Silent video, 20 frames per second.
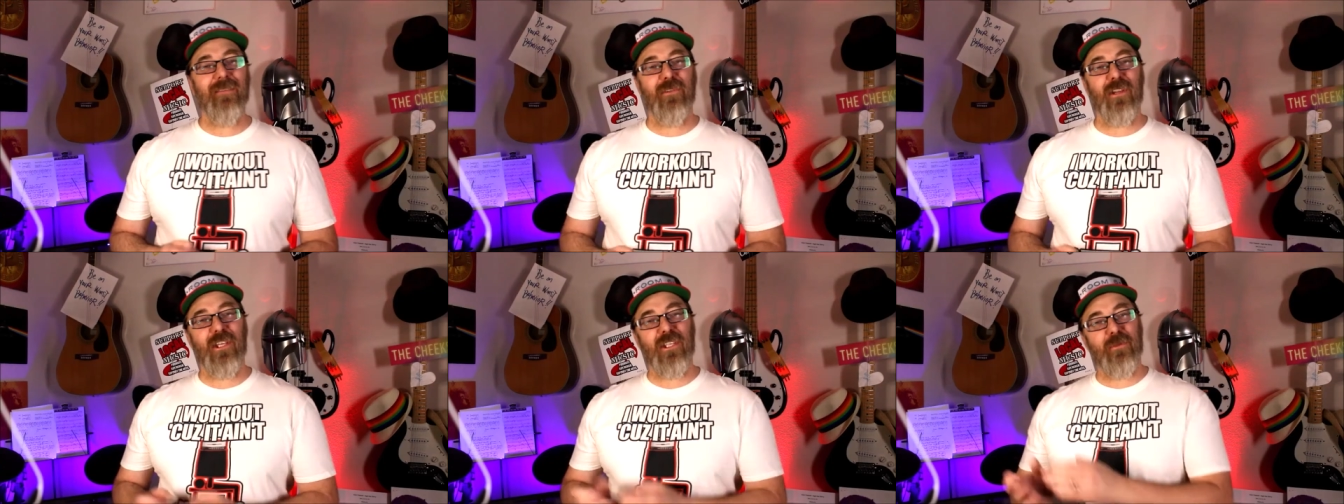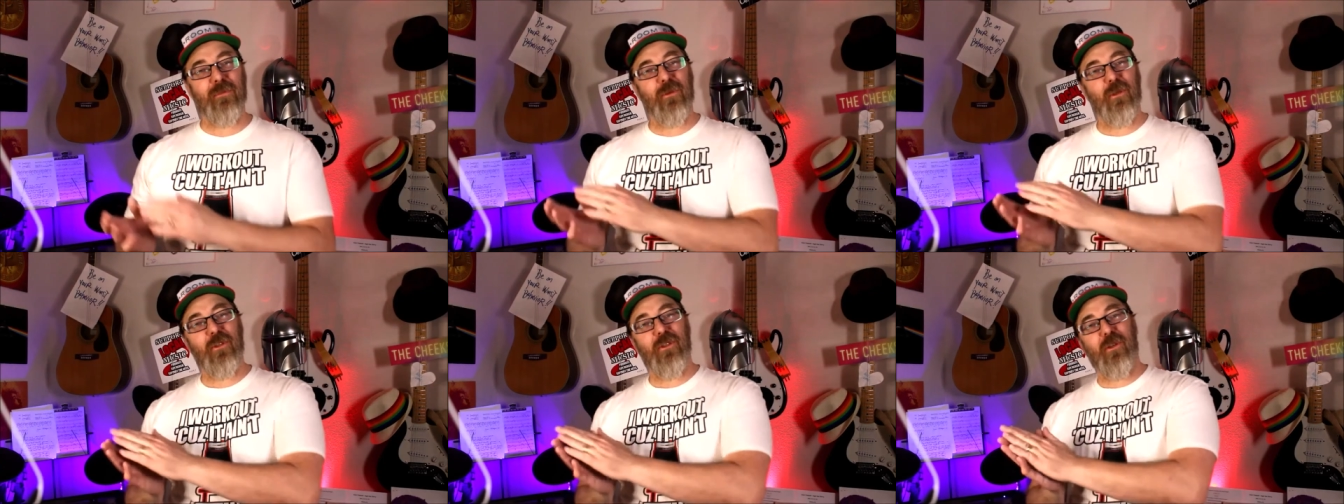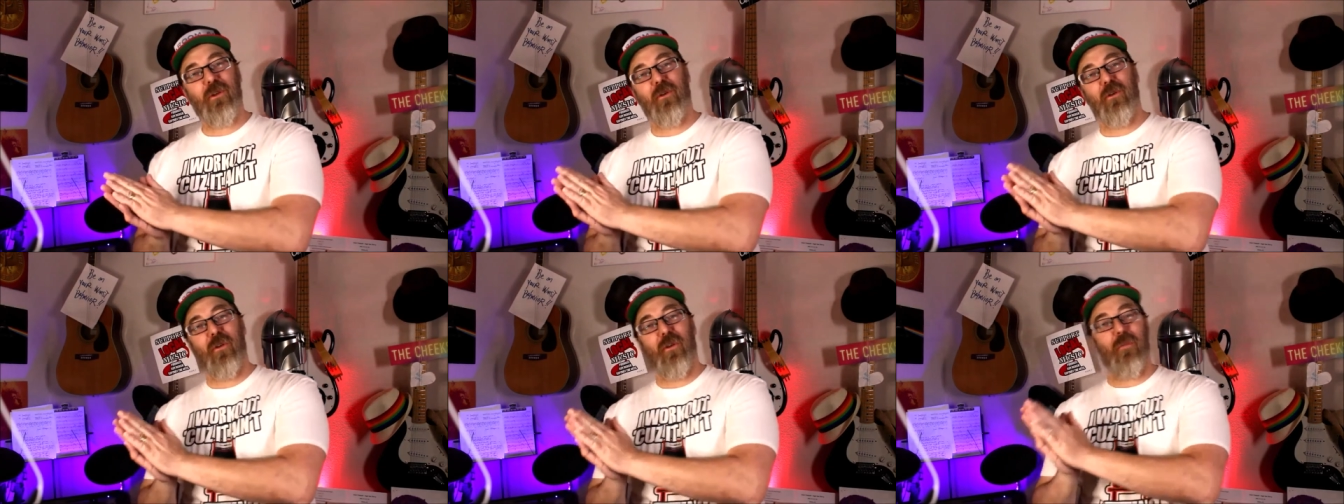evening's
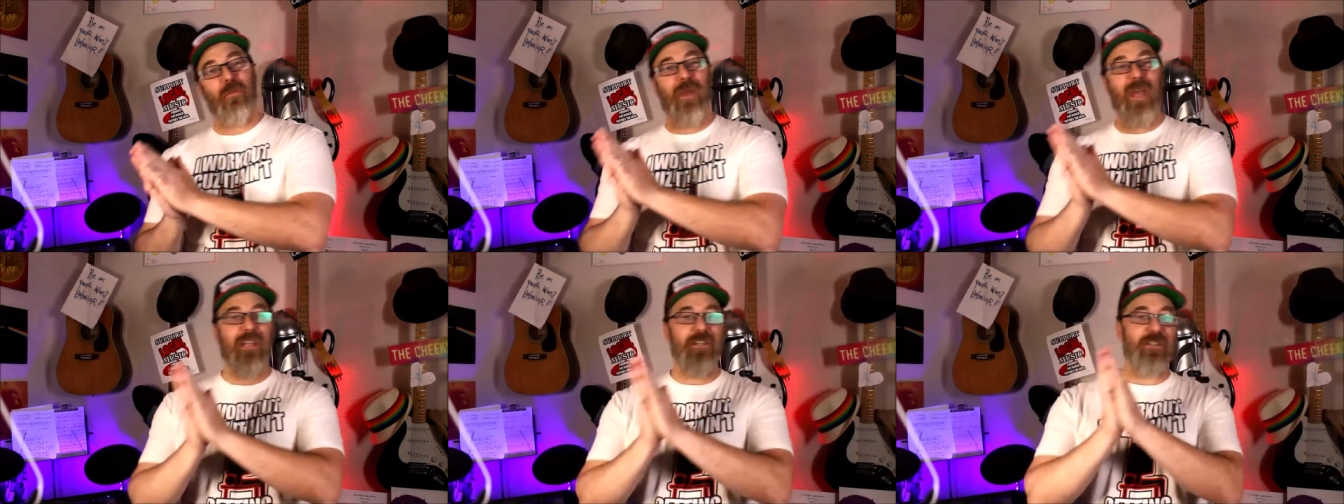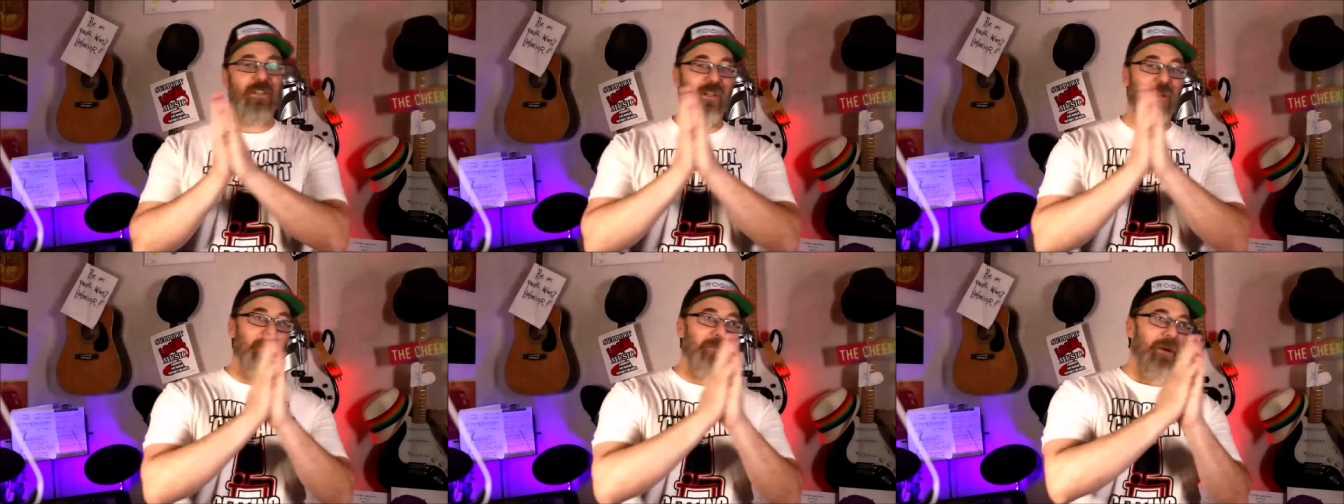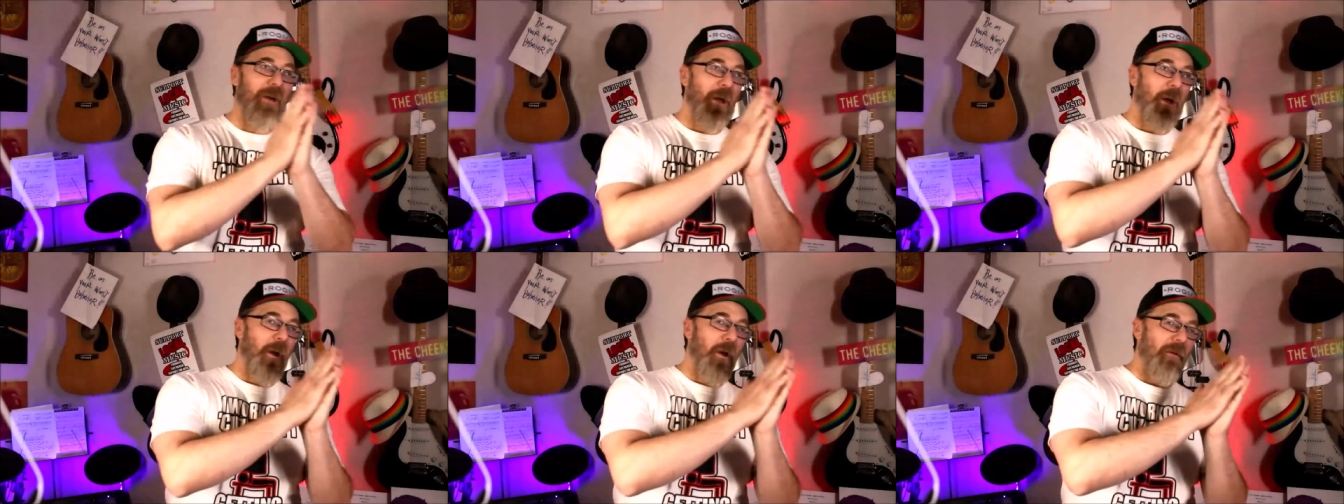musical
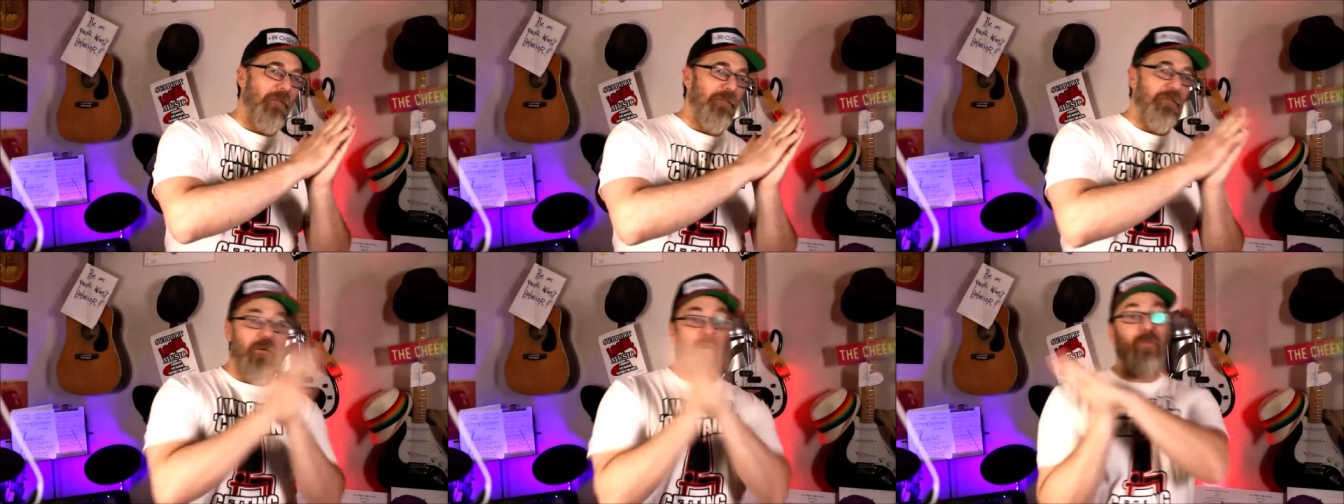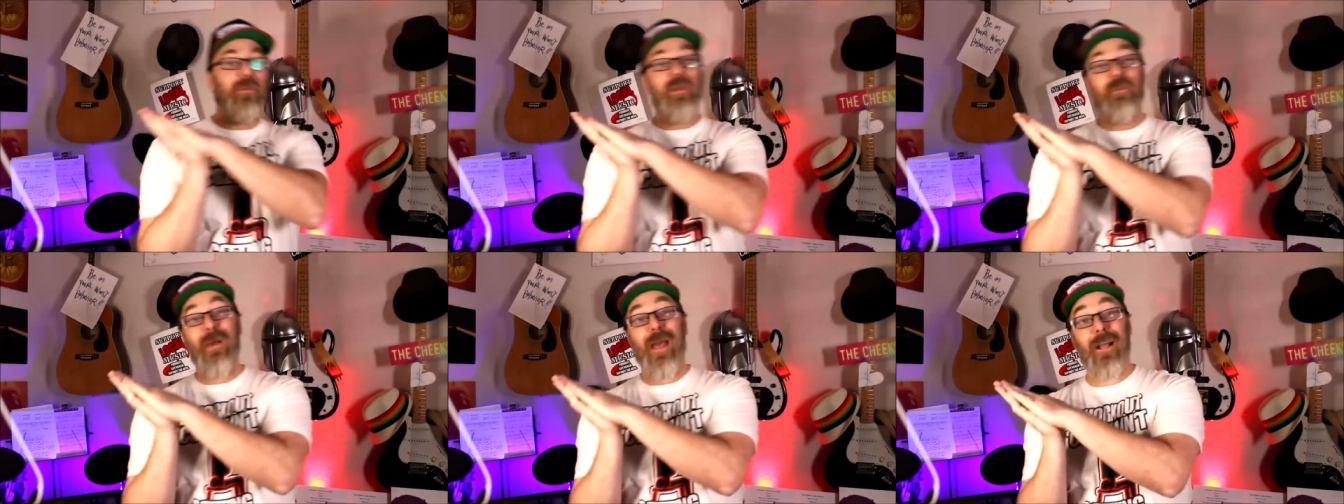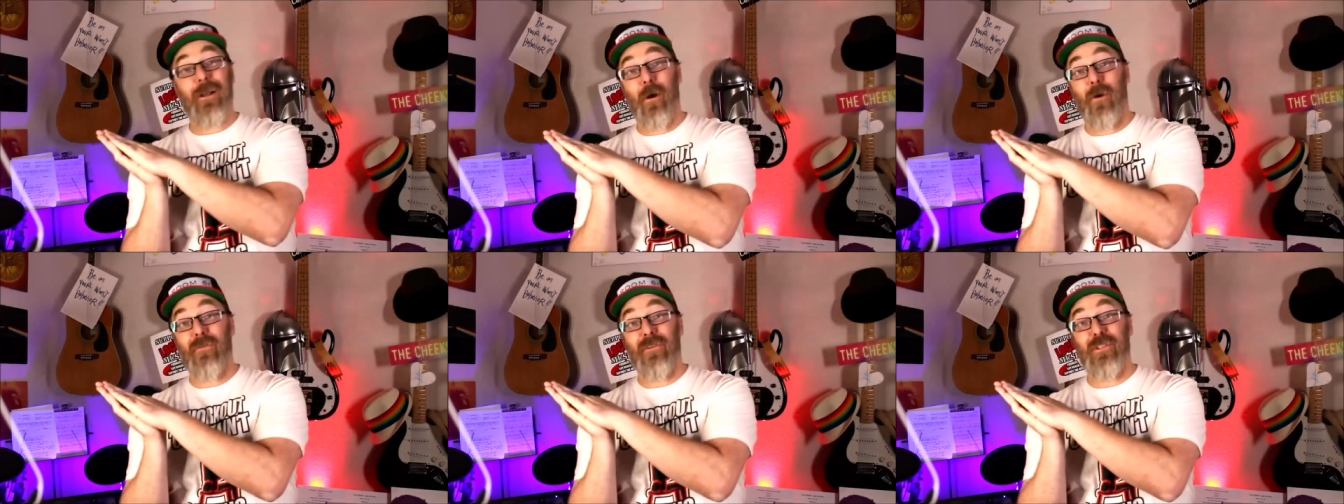pendulum firmly
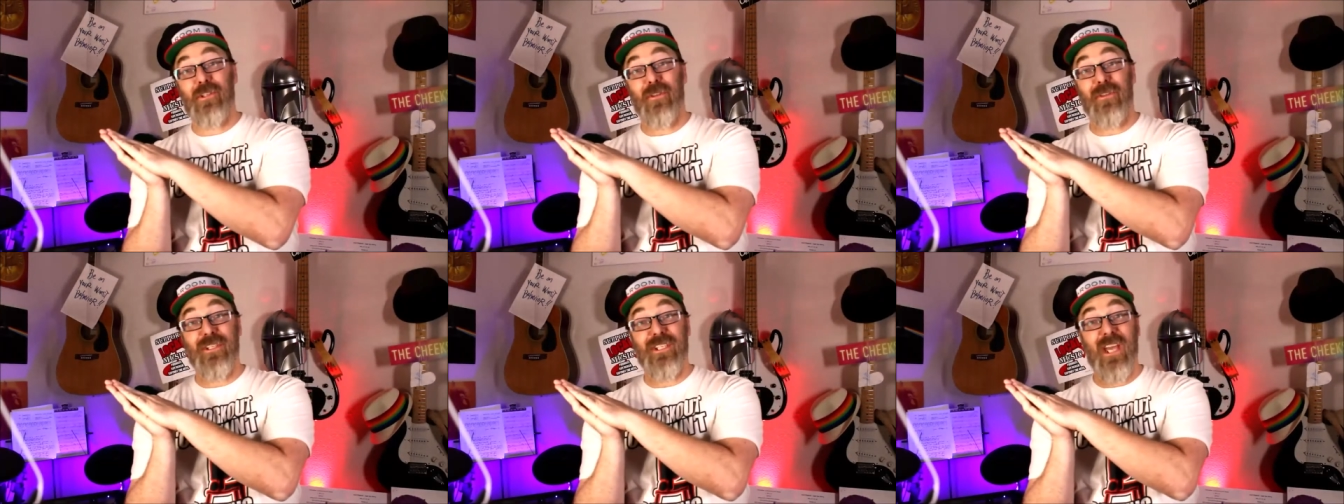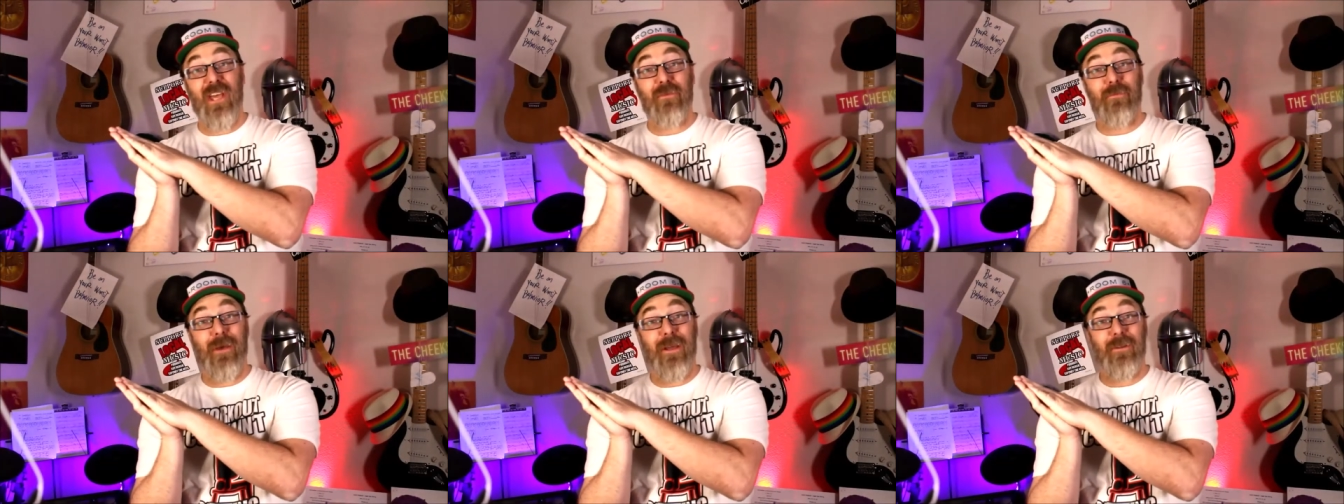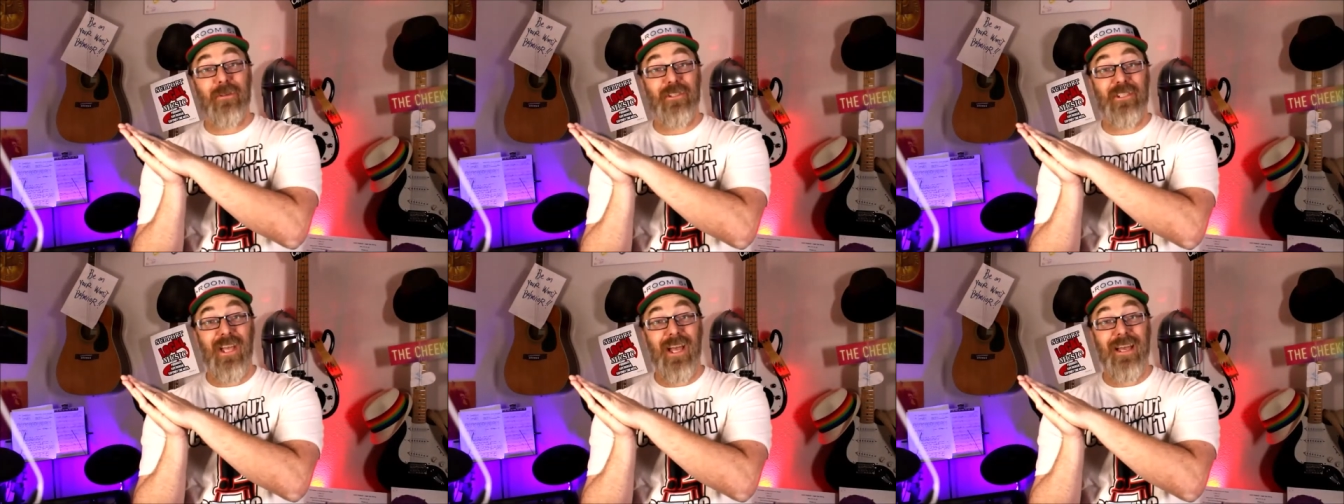back over to the death
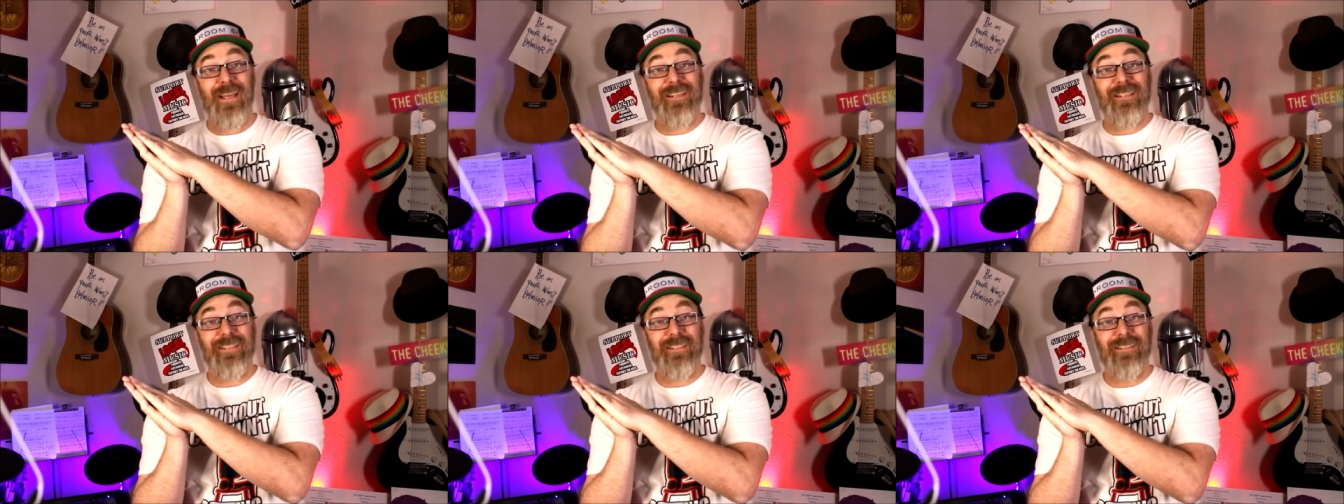metal side.